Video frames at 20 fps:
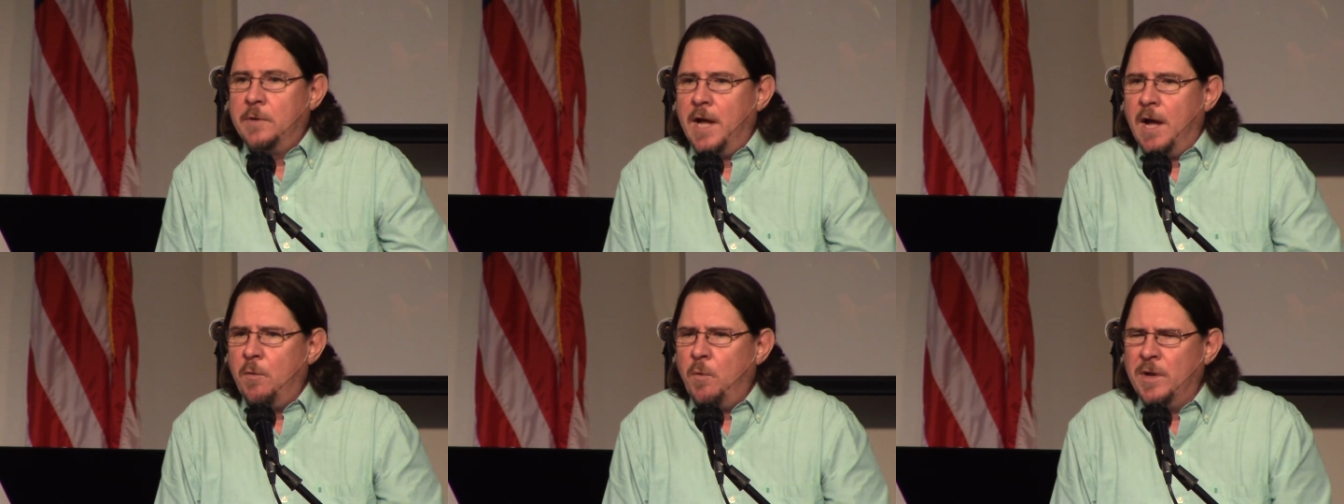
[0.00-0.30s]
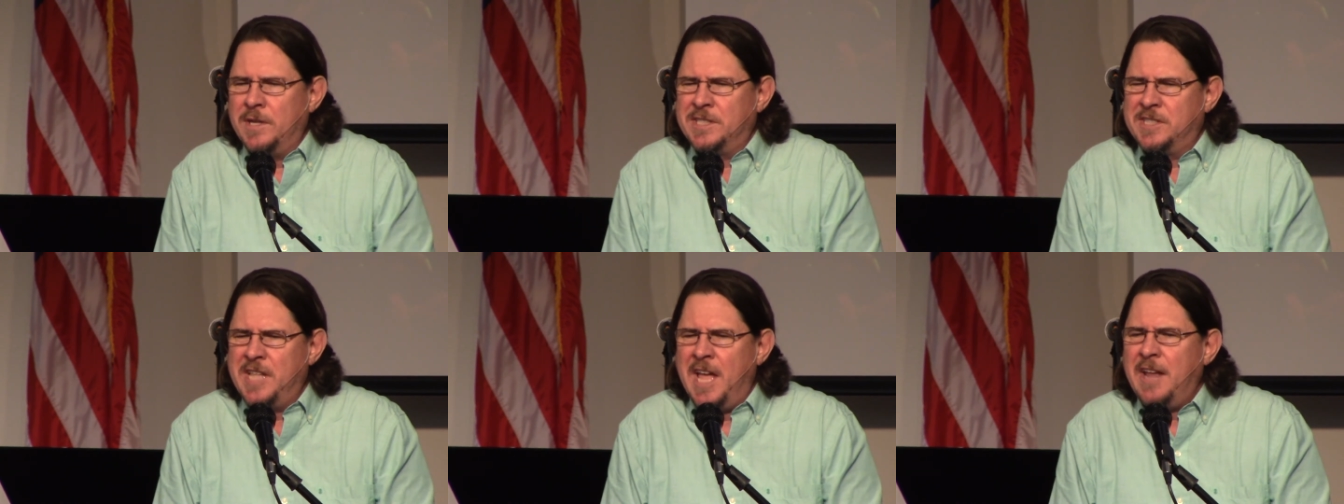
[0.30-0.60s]
How,
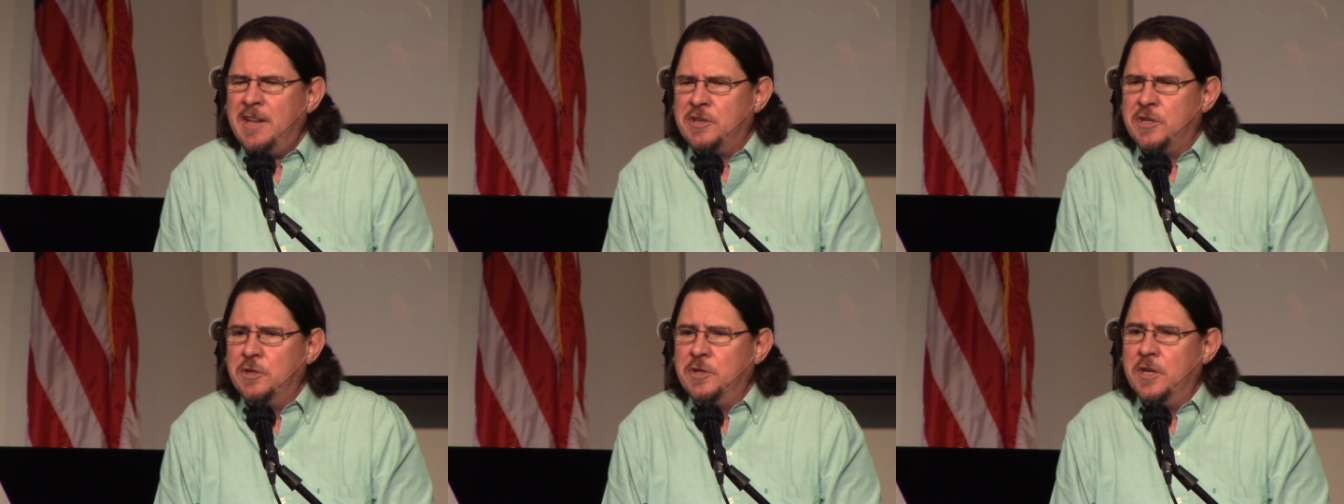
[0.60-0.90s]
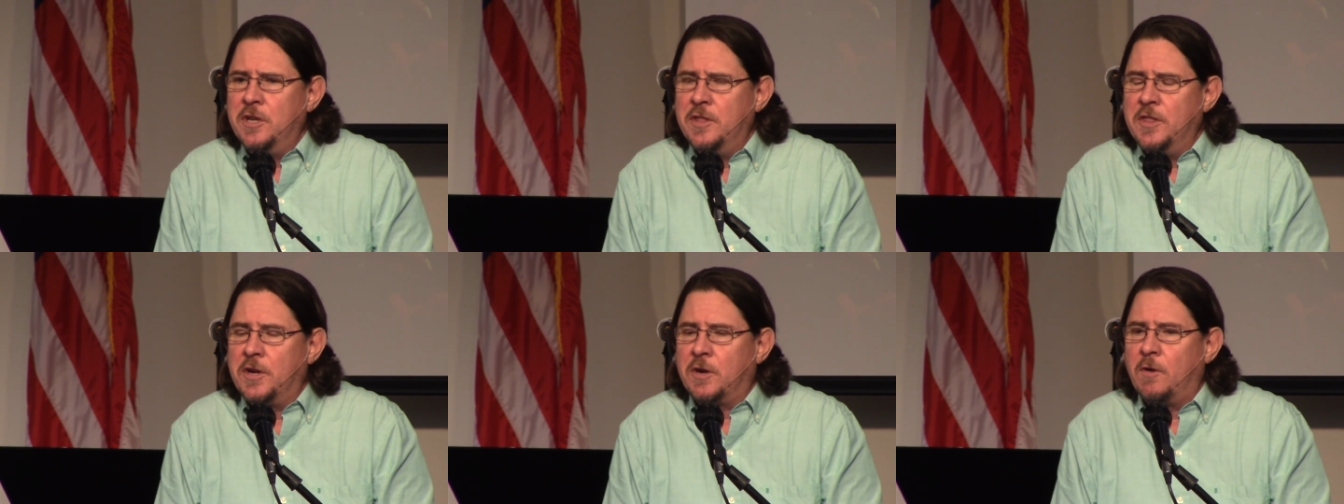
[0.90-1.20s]
what does that do you
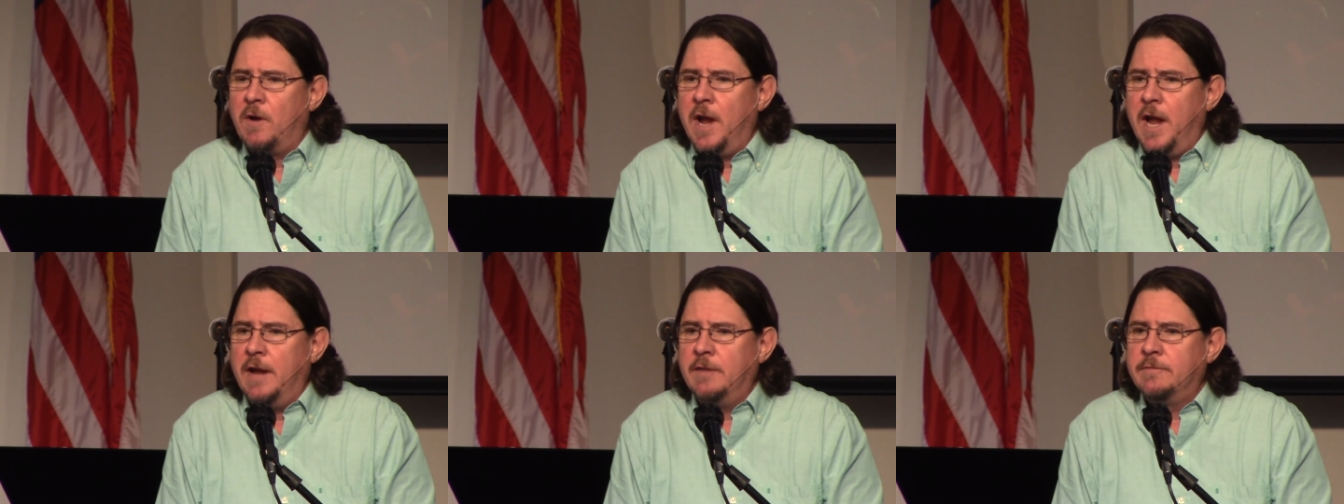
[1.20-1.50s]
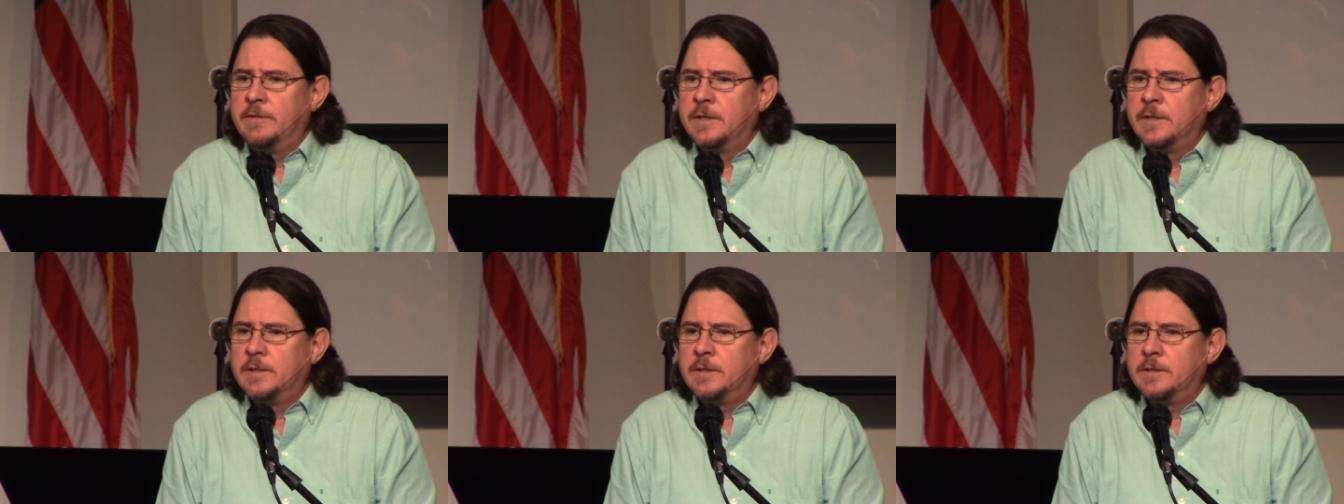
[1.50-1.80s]
in the grave?
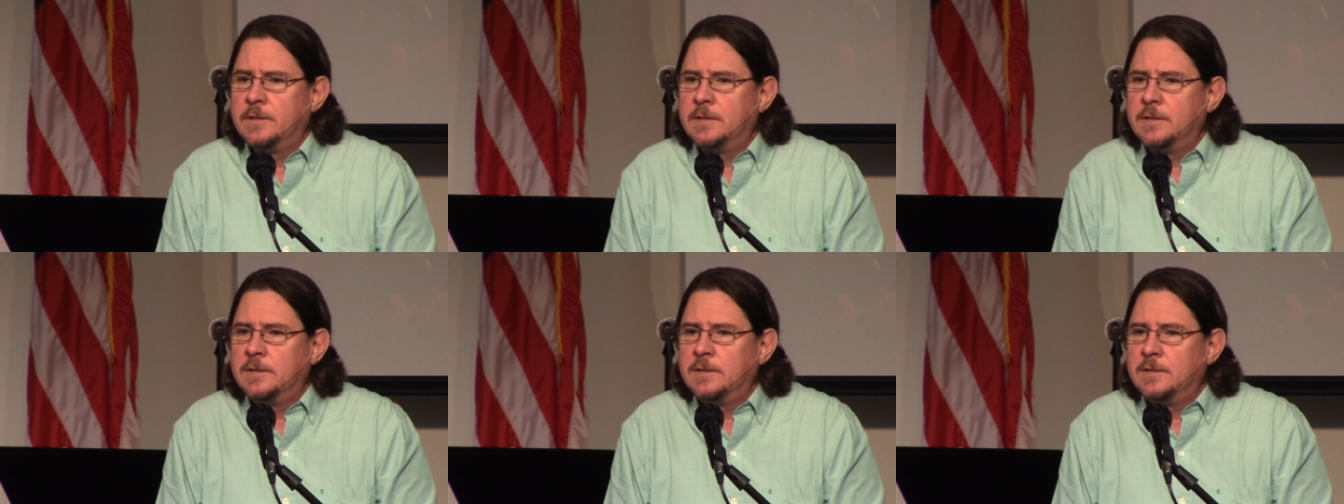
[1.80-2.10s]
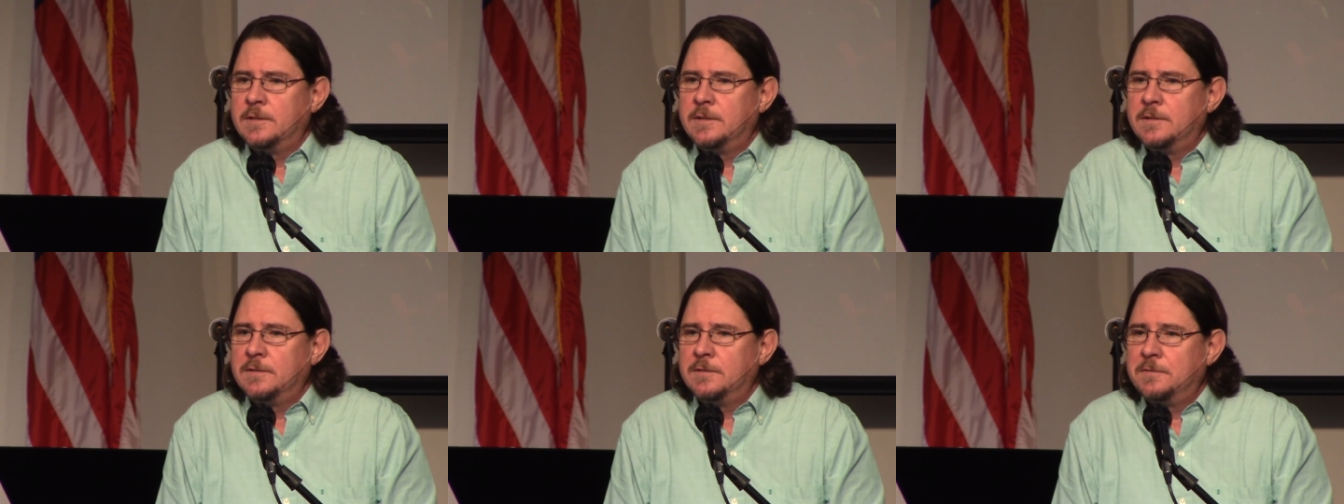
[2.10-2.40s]

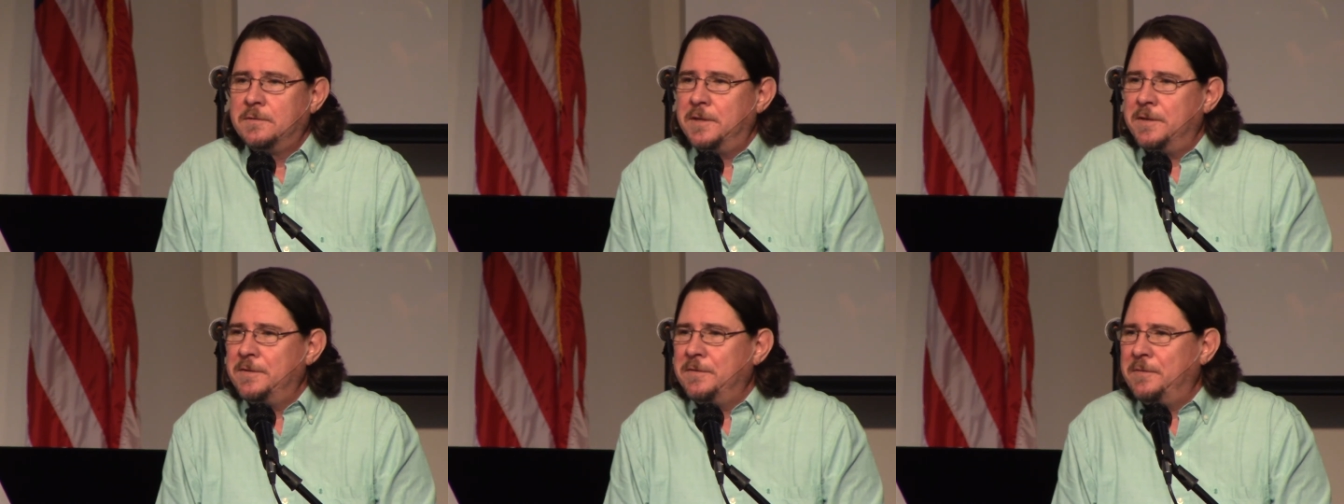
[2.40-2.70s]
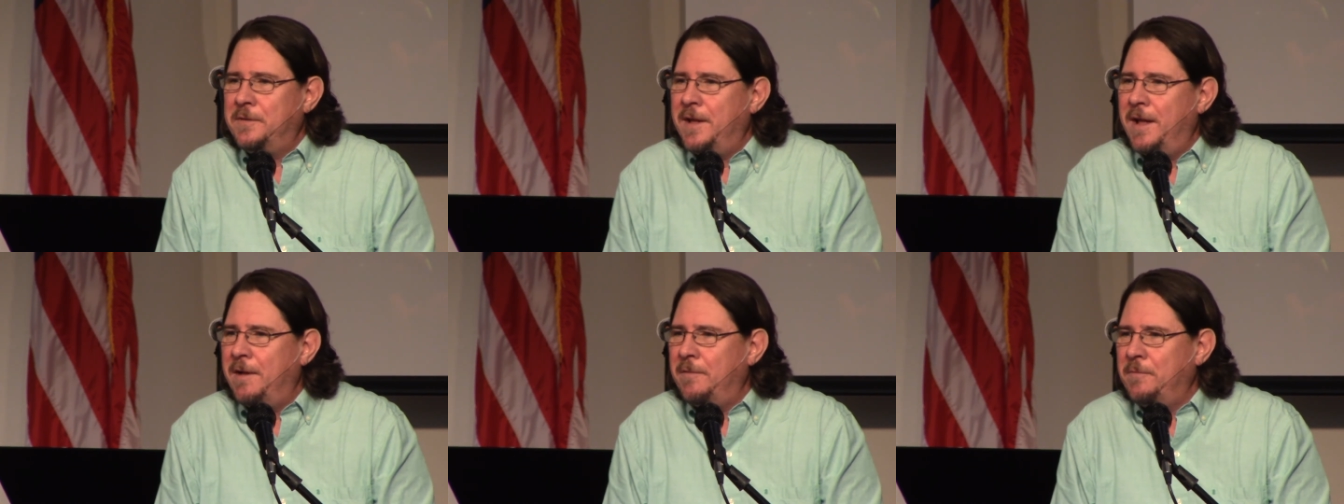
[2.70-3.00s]

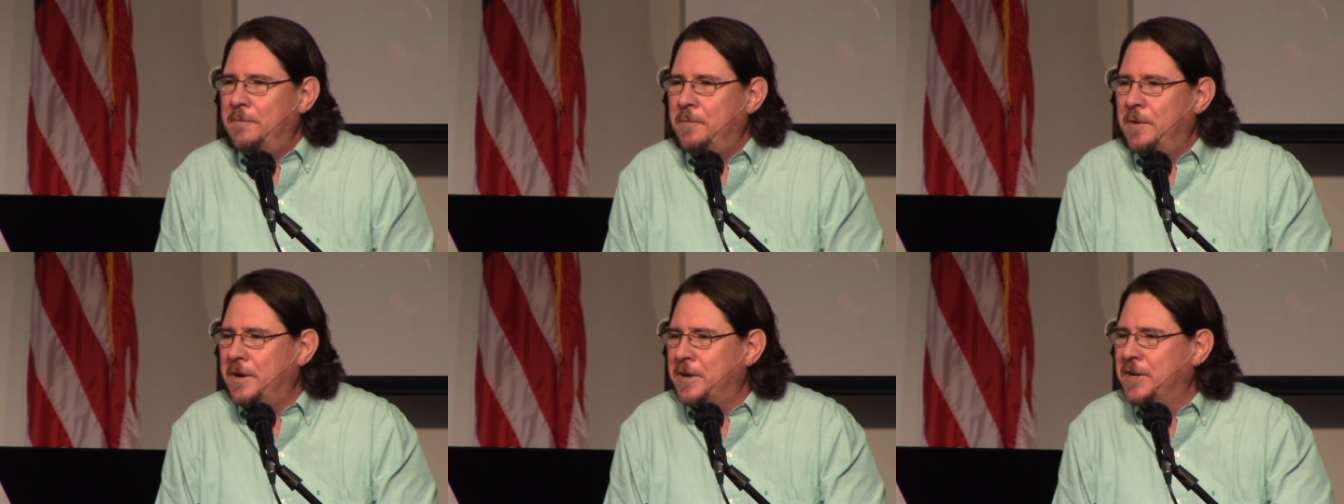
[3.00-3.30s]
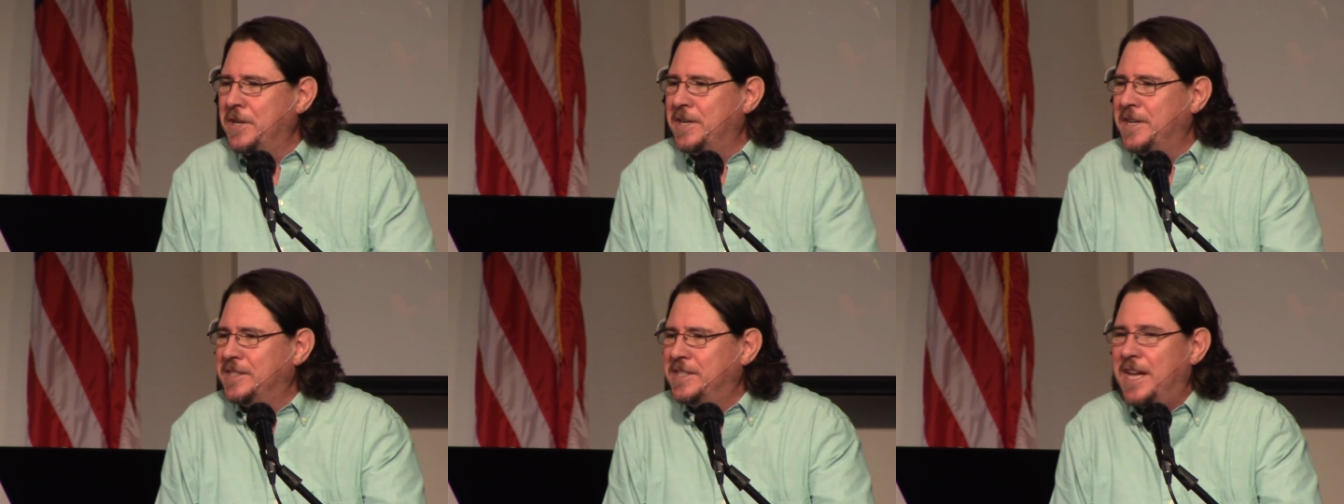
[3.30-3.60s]
What, how, what
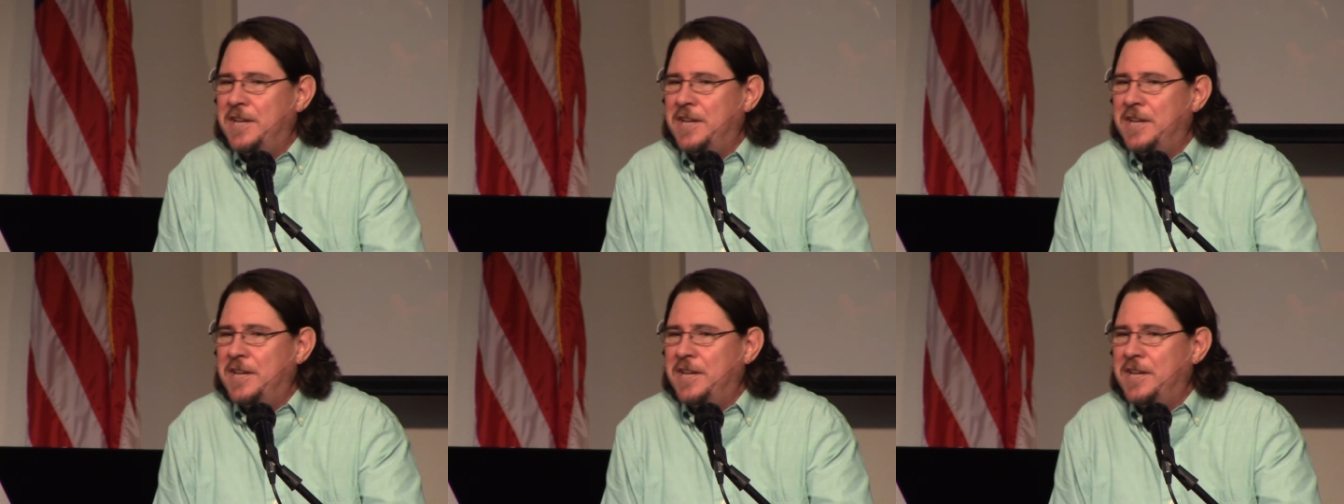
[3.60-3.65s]
good does